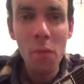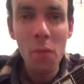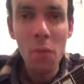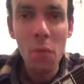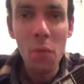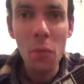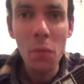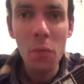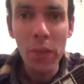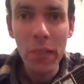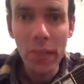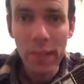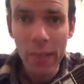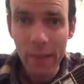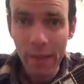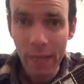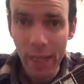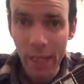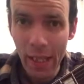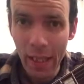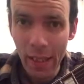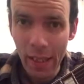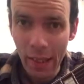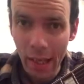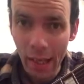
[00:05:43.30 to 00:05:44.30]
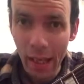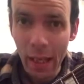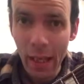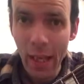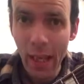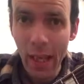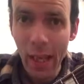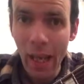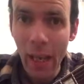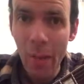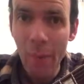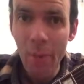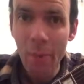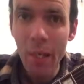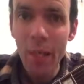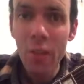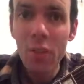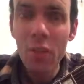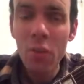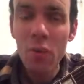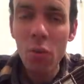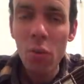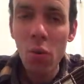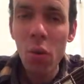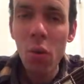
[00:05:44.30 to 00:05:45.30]
fit it in there and make
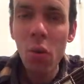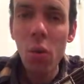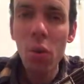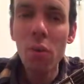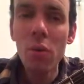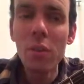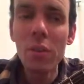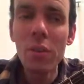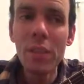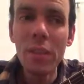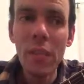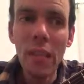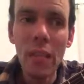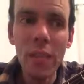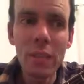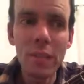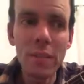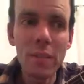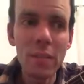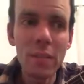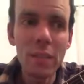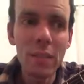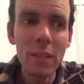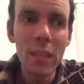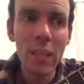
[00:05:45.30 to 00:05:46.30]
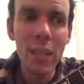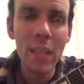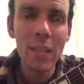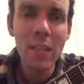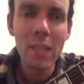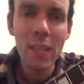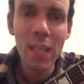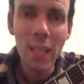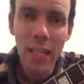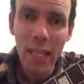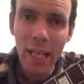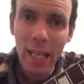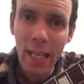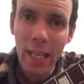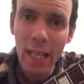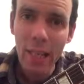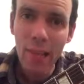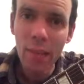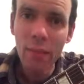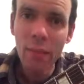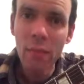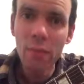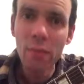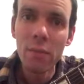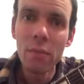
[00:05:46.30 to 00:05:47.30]
sure that it's
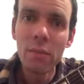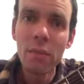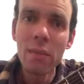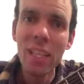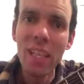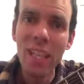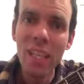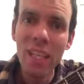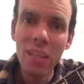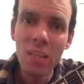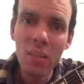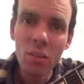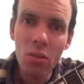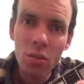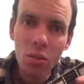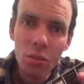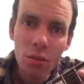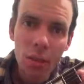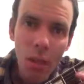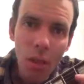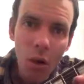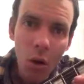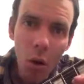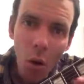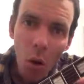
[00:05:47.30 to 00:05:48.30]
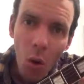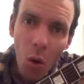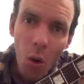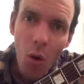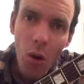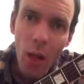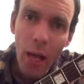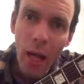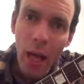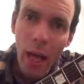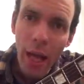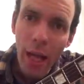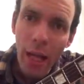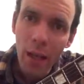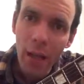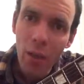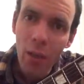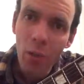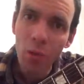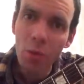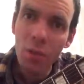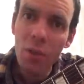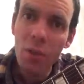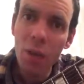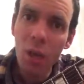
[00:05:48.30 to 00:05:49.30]
clean, that all
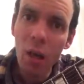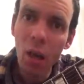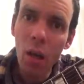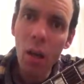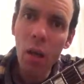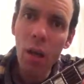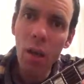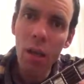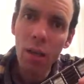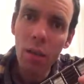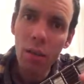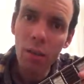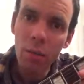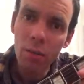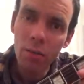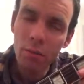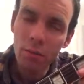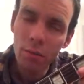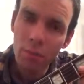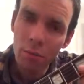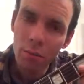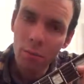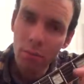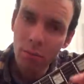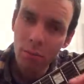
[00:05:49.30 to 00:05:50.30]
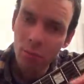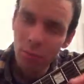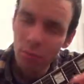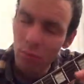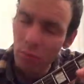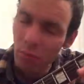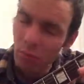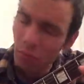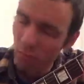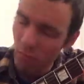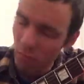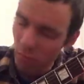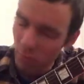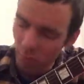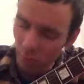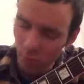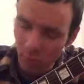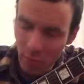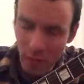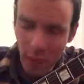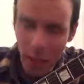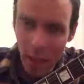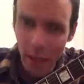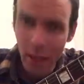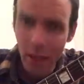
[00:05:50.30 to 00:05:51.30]
angles are
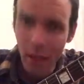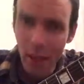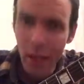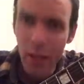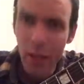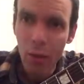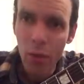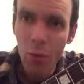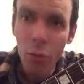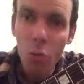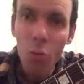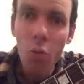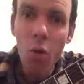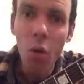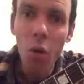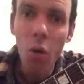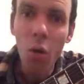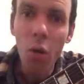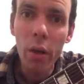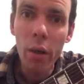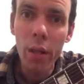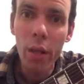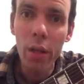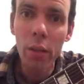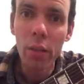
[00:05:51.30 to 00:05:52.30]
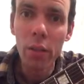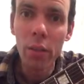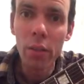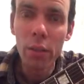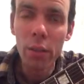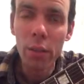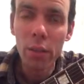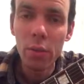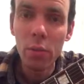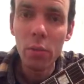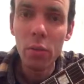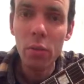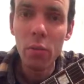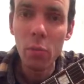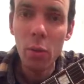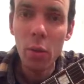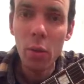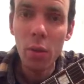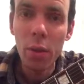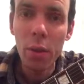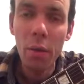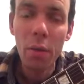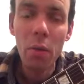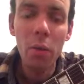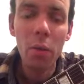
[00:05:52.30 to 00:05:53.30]
in good order, in good
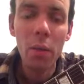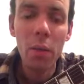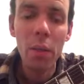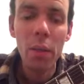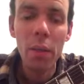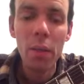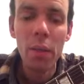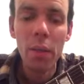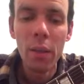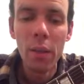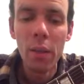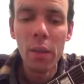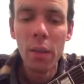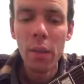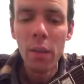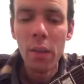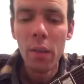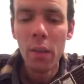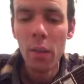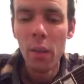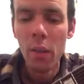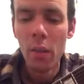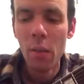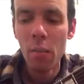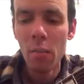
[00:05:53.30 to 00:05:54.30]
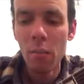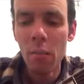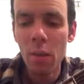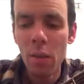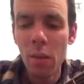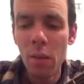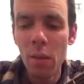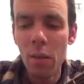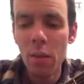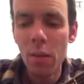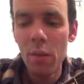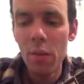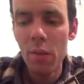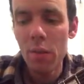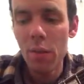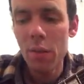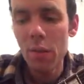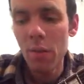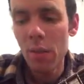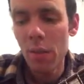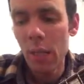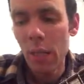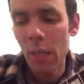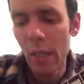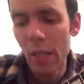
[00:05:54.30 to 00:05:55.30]
working order.
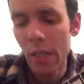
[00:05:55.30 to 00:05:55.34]
Because